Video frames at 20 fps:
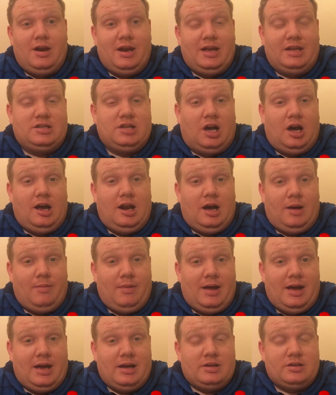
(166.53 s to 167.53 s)
the league title
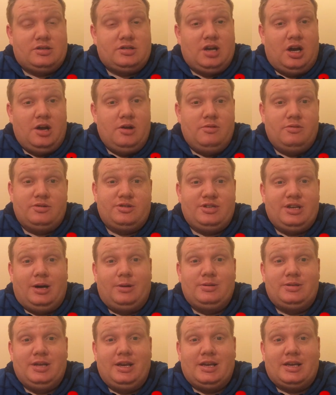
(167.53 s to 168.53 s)
up there. So
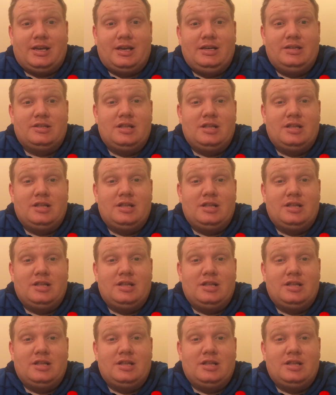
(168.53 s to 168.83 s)
Celtic